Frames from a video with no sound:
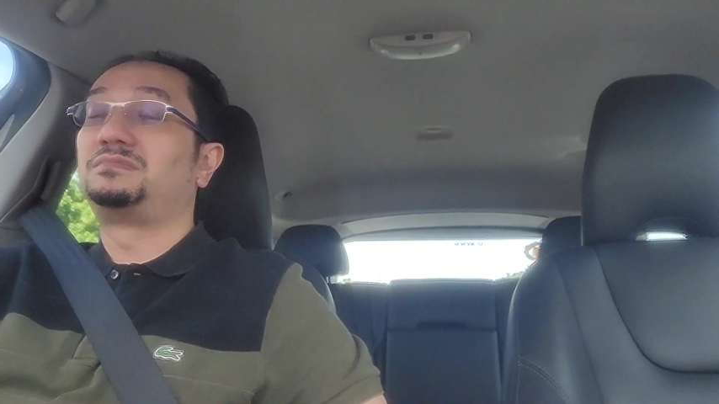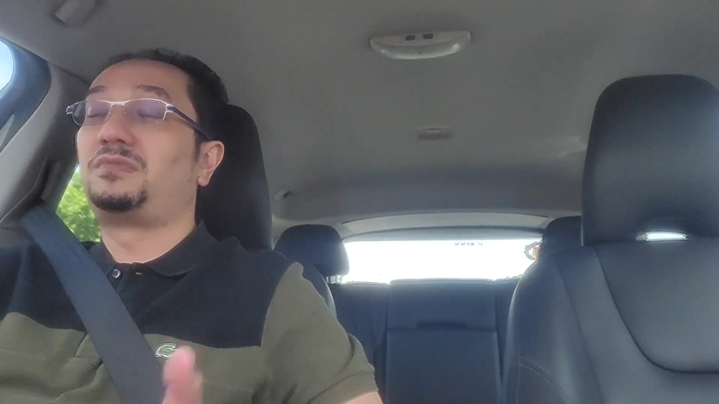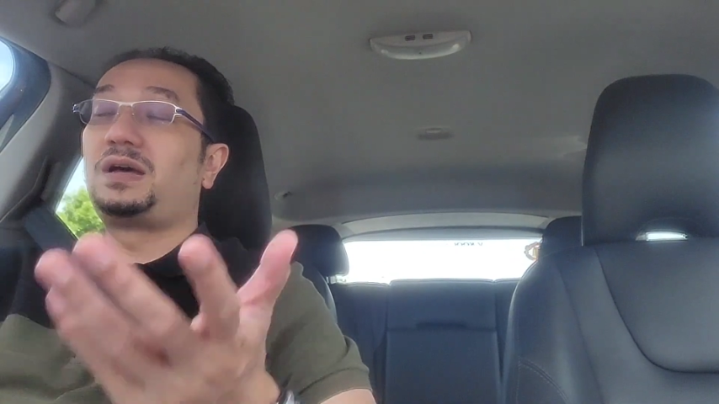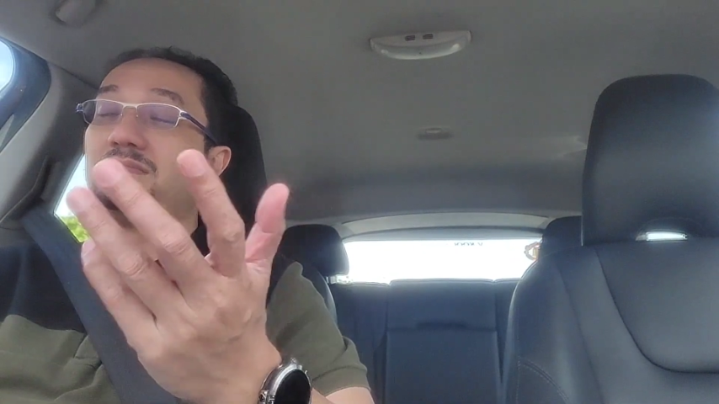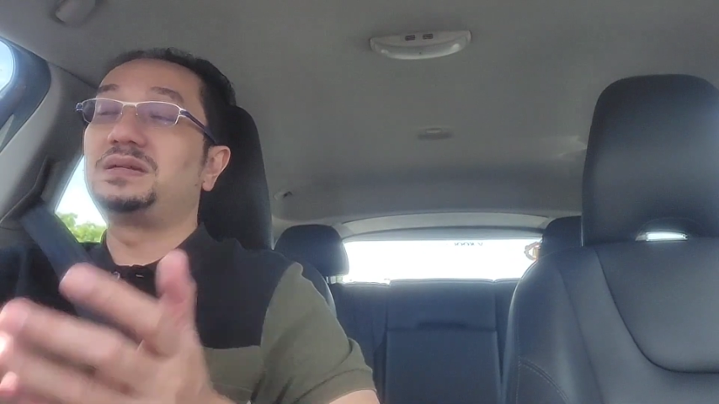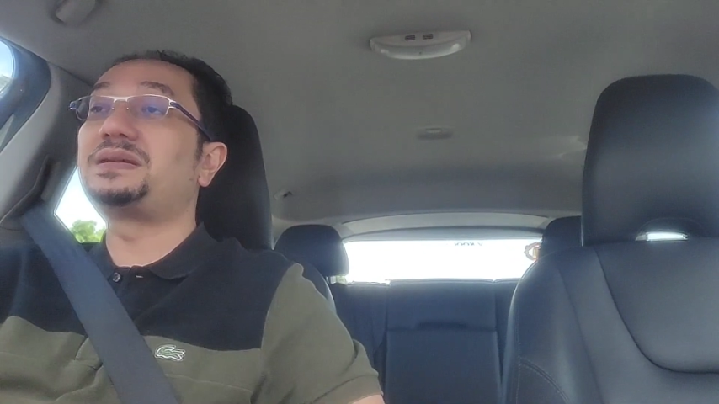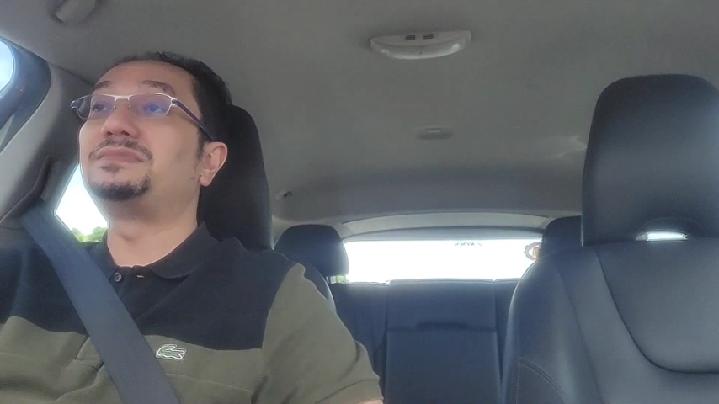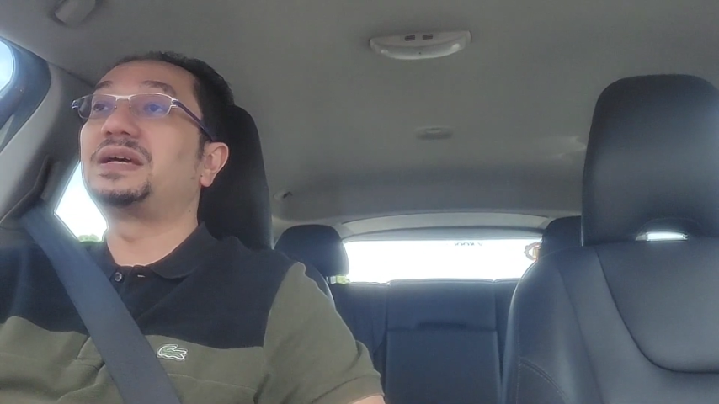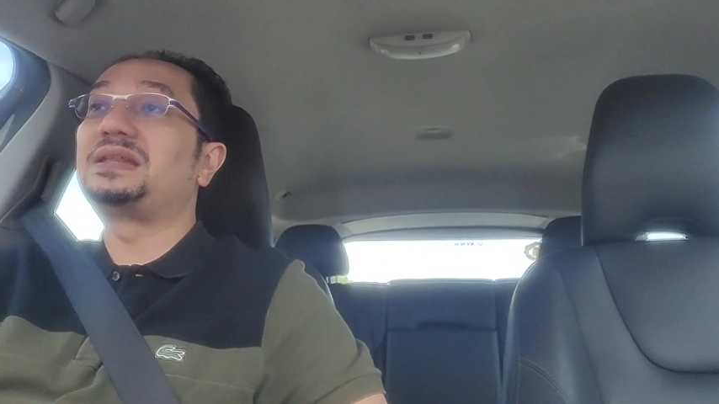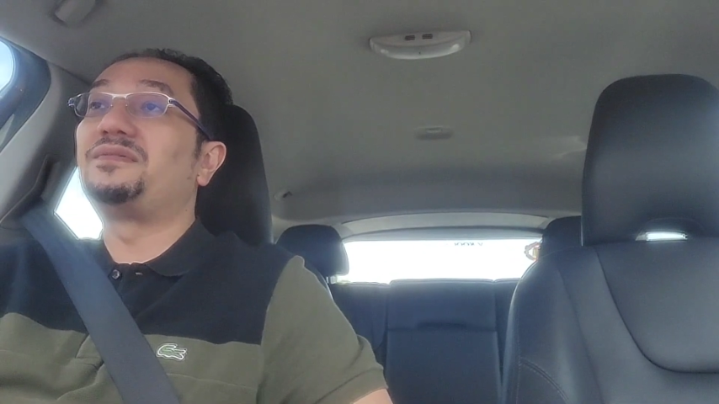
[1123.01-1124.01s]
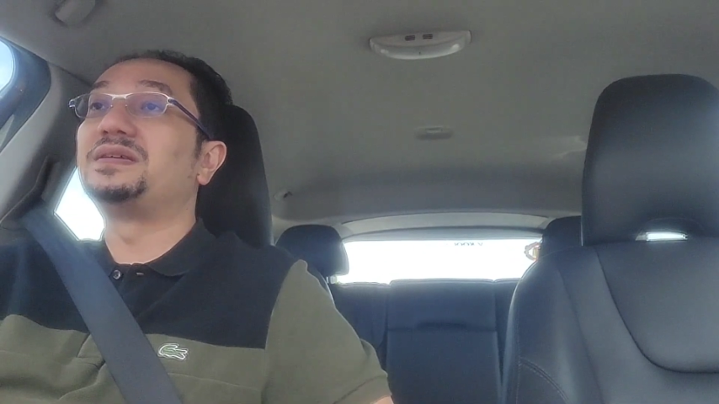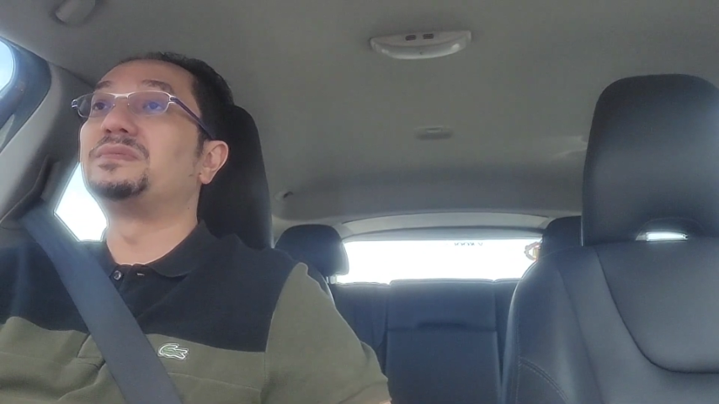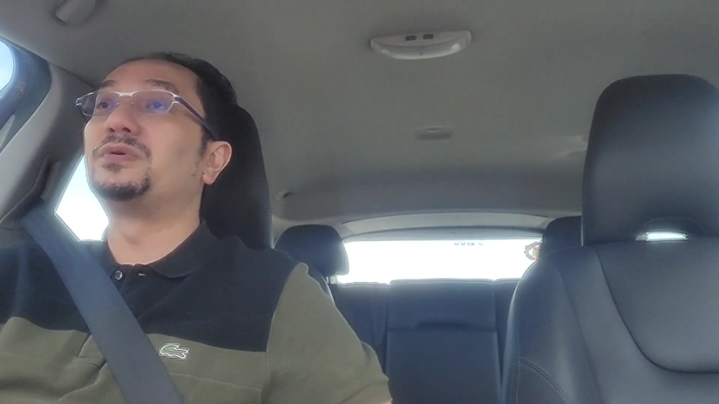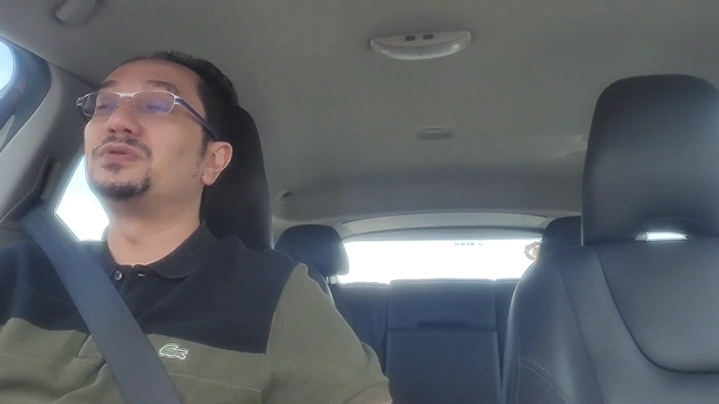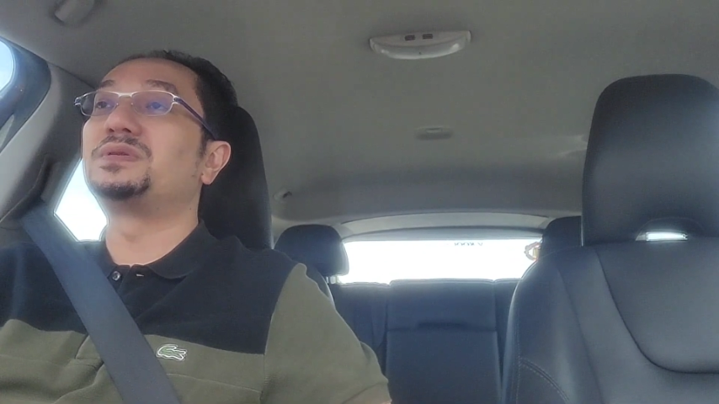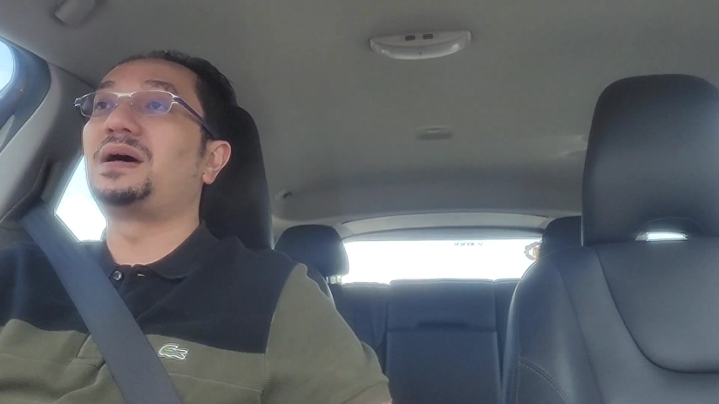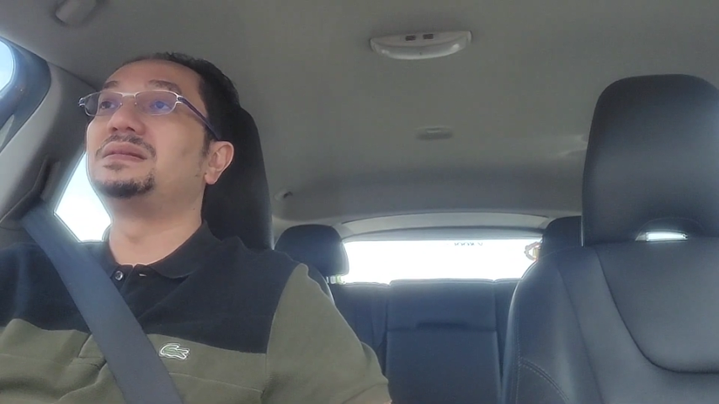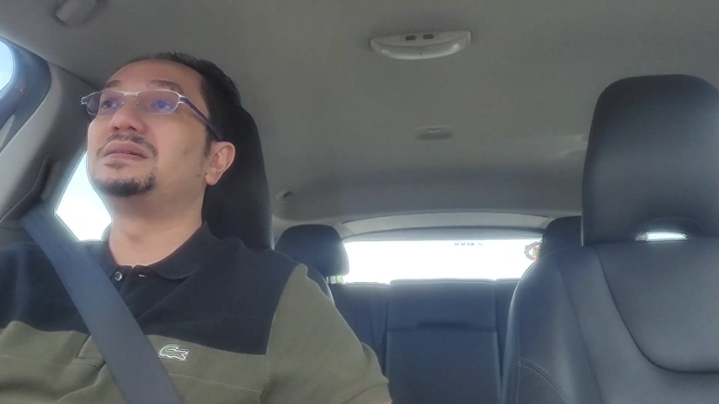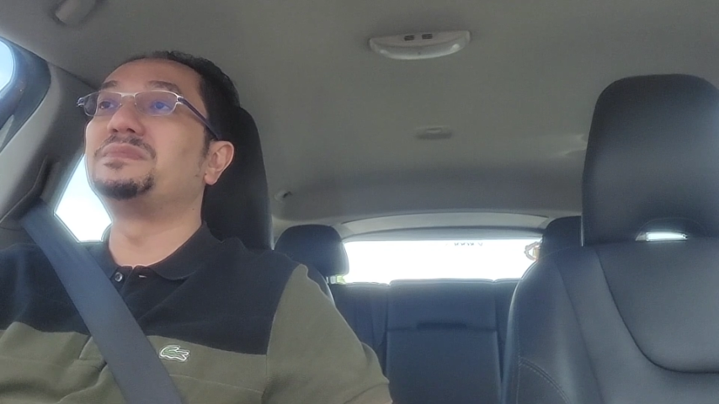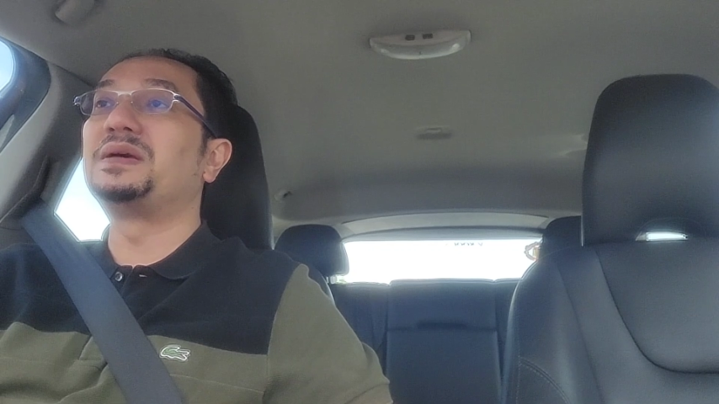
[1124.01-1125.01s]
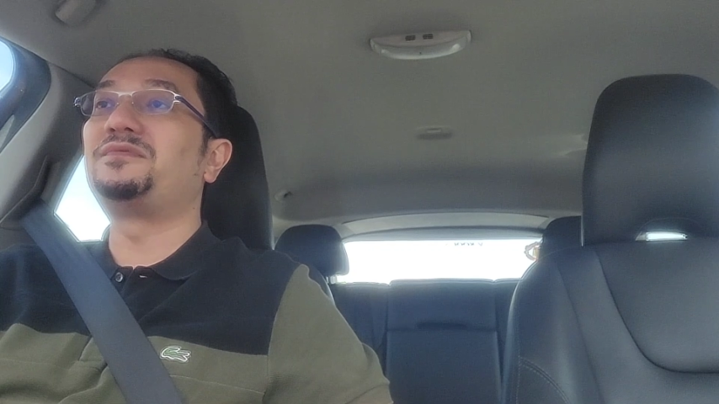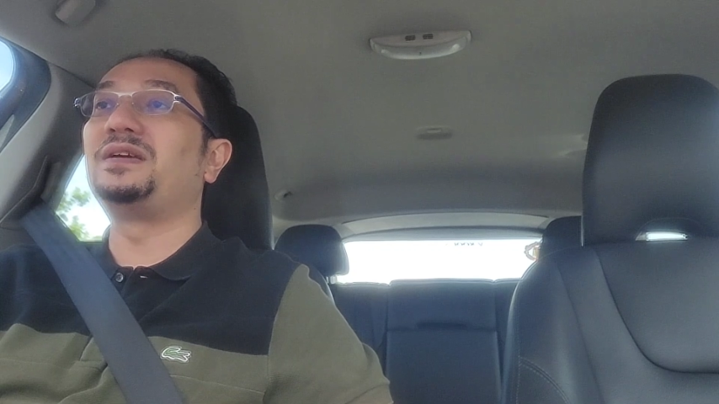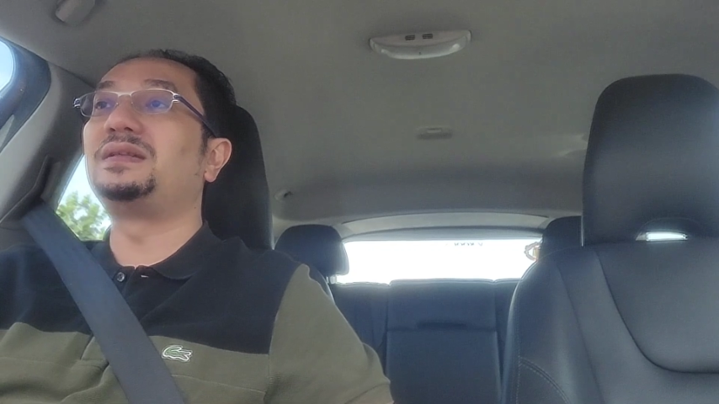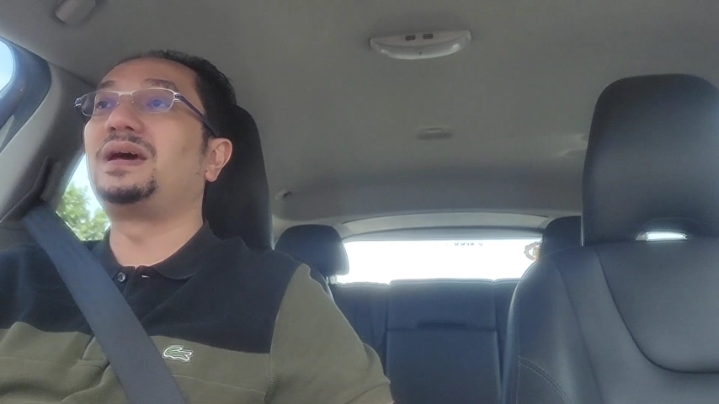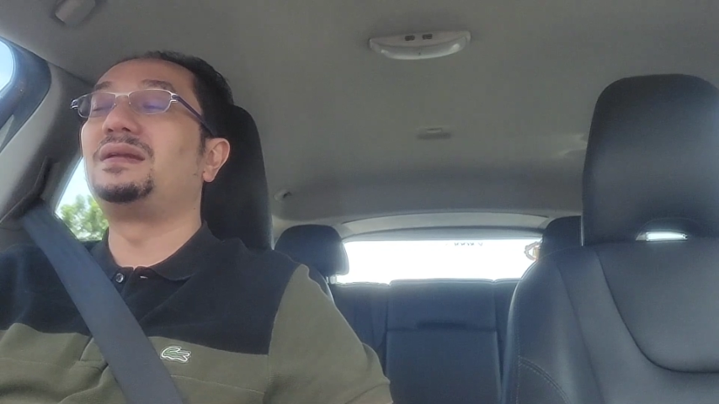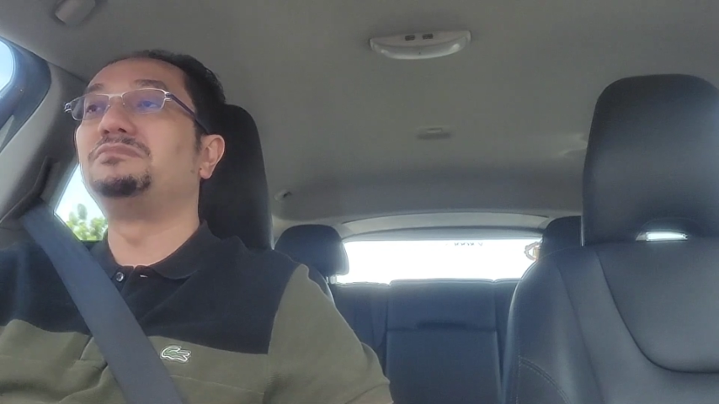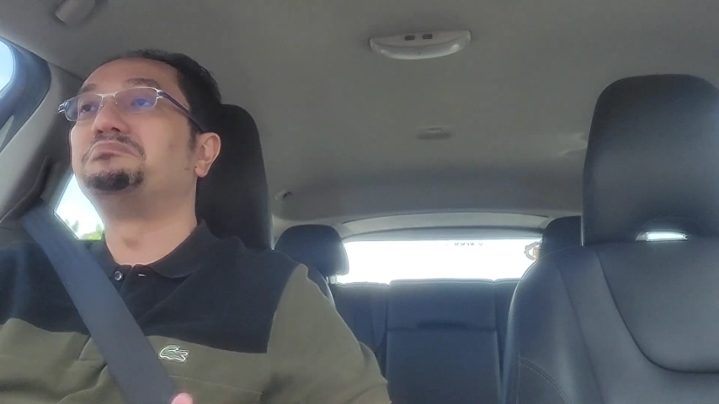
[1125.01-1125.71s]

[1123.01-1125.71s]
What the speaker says: Well, it's subjective, I suppose. Others may feel that